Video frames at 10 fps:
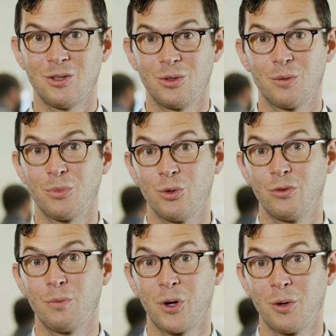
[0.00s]
to an
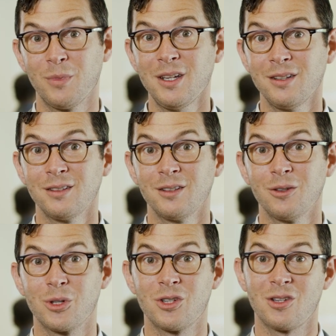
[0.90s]
approved permit,
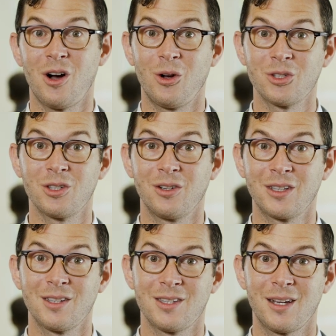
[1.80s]
which is also
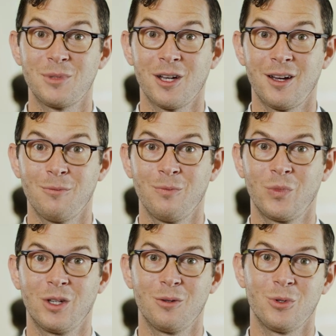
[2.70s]
at the same time
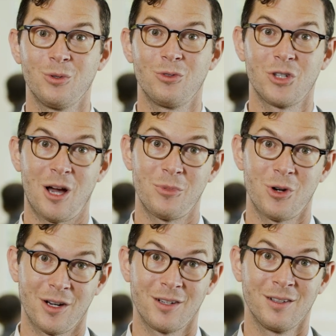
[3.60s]
an approved shop
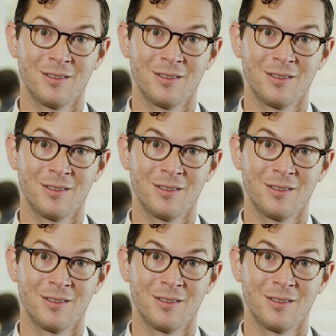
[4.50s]
drawing.